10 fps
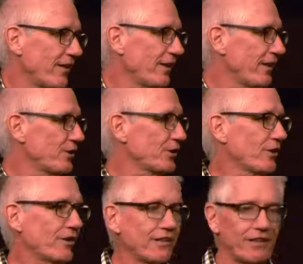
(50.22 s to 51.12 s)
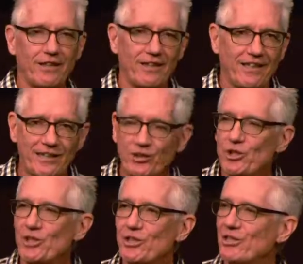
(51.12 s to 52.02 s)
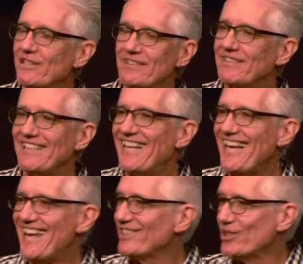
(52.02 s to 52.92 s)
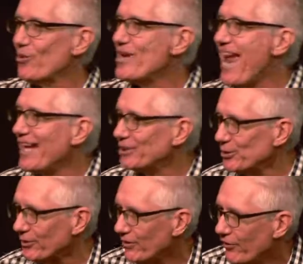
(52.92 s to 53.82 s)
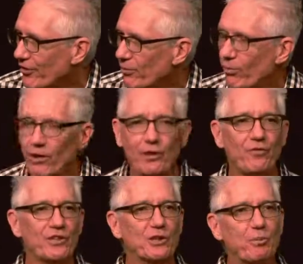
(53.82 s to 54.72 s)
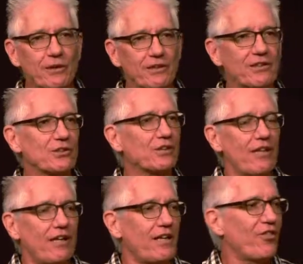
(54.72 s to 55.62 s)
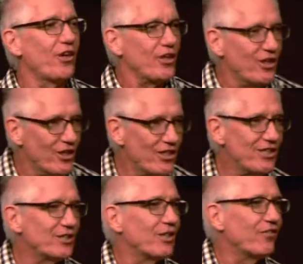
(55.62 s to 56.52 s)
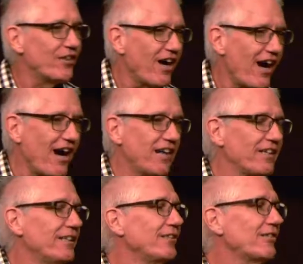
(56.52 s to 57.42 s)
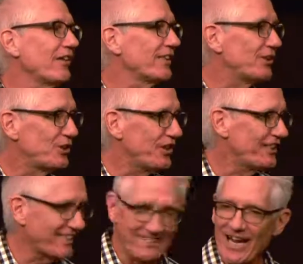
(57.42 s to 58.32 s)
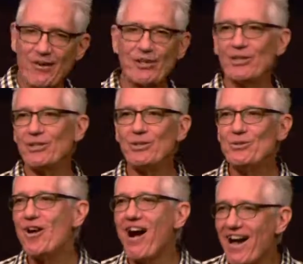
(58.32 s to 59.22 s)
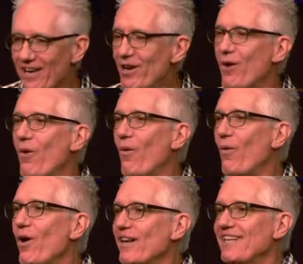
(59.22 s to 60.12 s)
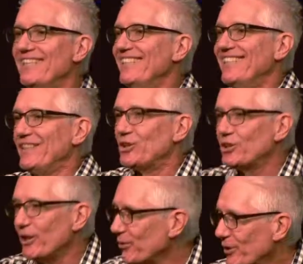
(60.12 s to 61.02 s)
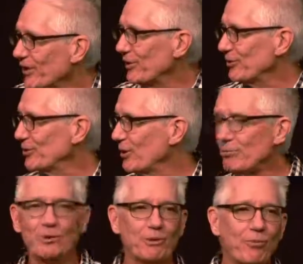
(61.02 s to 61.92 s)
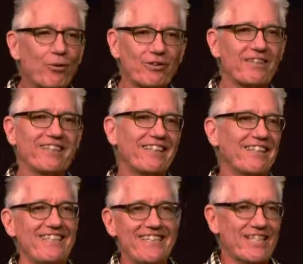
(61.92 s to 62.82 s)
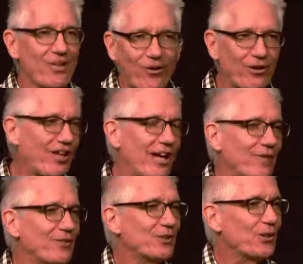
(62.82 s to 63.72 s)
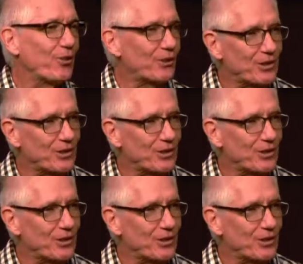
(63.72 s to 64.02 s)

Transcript: and, and saw that it's just so natural that when you've experienced the goodness of God in Christ Jesus, how can you not want to share with others the most important thing in your life? And so there's